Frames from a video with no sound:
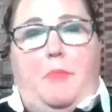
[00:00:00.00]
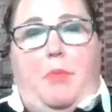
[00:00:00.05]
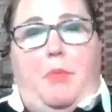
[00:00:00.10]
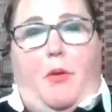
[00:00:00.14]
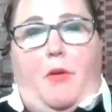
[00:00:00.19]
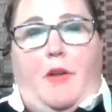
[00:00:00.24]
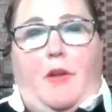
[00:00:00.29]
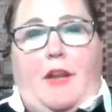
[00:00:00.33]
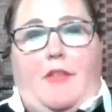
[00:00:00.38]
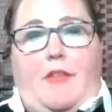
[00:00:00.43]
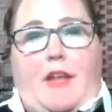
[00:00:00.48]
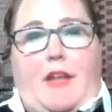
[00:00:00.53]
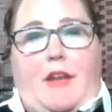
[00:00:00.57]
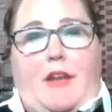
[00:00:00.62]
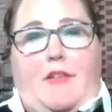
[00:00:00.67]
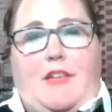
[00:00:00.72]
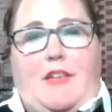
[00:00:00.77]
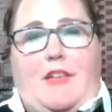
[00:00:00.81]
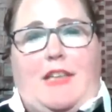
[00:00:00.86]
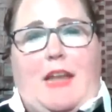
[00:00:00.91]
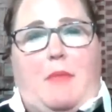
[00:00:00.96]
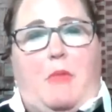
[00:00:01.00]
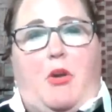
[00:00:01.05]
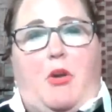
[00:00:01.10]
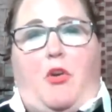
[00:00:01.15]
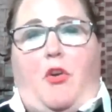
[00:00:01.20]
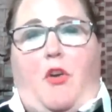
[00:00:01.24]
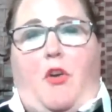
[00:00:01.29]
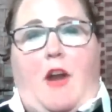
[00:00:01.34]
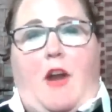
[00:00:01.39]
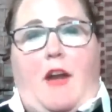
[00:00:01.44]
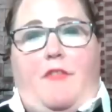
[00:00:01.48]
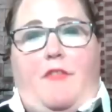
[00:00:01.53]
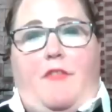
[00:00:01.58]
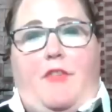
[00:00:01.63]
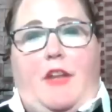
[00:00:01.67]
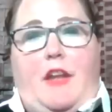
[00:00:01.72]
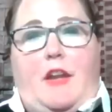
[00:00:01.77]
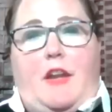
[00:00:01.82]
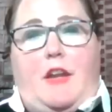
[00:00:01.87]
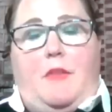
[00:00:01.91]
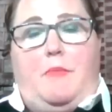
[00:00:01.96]
Party's kind of
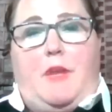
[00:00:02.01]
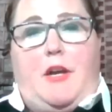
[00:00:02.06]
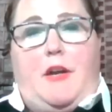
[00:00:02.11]
demographic,